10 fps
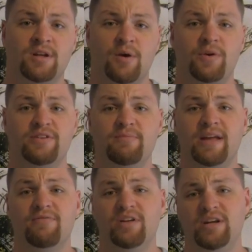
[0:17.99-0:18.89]
I wanted to
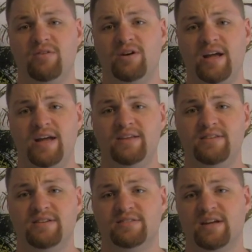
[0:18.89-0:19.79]
make a video today
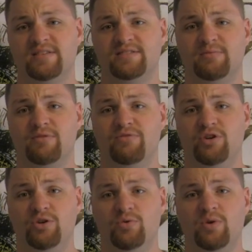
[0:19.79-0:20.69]
to discuss some of
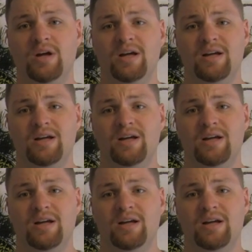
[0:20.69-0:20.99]
the new